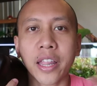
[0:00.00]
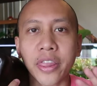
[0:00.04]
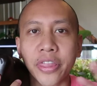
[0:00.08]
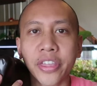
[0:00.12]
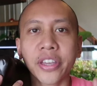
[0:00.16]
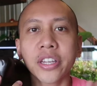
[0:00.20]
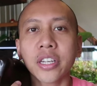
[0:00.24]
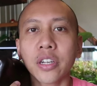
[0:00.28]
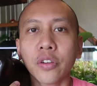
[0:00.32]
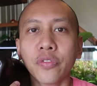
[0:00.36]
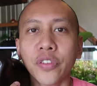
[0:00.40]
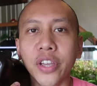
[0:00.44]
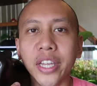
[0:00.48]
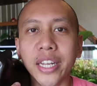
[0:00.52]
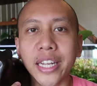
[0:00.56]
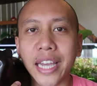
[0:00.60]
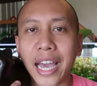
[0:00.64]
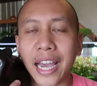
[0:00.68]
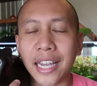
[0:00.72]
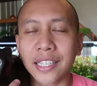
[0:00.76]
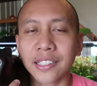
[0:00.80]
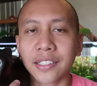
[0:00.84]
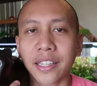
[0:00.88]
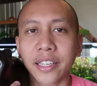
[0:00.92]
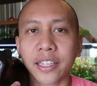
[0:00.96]
Think of it
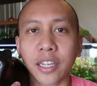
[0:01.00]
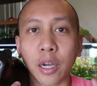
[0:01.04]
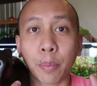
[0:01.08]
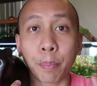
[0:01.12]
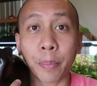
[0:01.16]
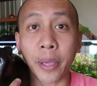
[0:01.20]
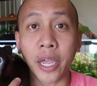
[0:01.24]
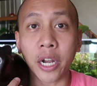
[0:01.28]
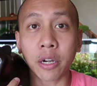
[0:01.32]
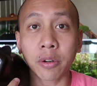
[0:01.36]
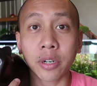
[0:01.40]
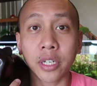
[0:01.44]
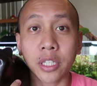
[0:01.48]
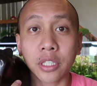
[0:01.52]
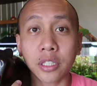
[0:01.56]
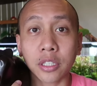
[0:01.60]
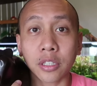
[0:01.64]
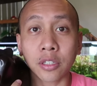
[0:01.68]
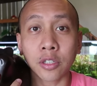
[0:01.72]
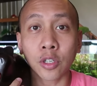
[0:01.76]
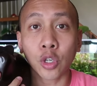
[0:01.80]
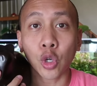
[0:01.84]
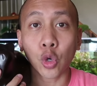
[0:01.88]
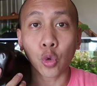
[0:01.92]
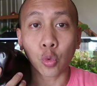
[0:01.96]
as like a parent
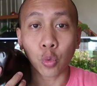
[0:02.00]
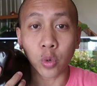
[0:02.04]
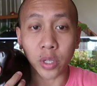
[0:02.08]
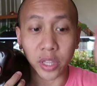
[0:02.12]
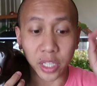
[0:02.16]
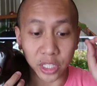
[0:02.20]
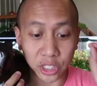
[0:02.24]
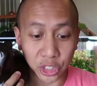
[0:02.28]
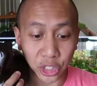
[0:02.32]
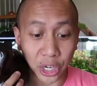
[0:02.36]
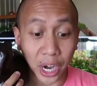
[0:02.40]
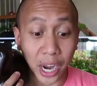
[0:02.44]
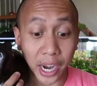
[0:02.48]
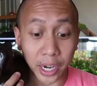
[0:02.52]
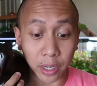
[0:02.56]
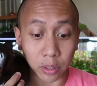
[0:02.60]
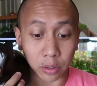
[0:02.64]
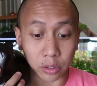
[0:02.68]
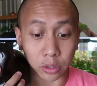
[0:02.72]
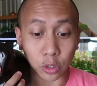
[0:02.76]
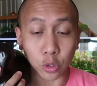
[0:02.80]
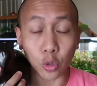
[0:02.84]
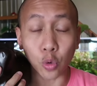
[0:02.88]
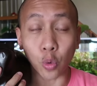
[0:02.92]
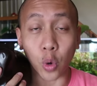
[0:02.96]
with a
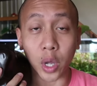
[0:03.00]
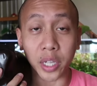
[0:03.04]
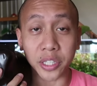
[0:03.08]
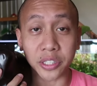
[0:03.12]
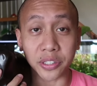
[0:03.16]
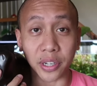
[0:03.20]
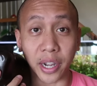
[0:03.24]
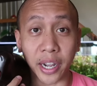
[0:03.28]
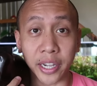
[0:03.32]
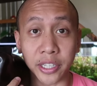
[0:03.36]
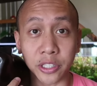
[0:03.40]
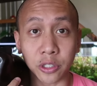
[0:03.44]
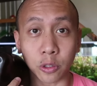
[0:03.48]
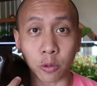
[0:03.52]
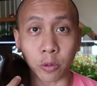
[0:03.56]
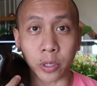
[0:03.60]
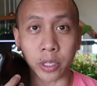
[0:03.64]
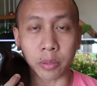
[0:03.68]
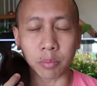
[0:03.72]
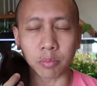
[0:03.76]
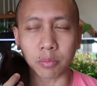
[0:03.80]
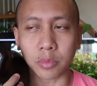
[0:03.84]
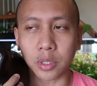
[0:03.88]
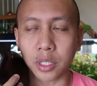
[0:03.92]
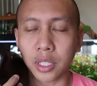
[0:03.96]
child who wants ice
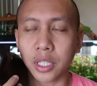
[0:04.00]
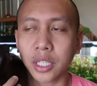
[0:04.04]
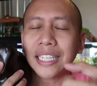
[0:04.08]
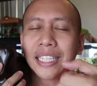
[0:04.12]
cream.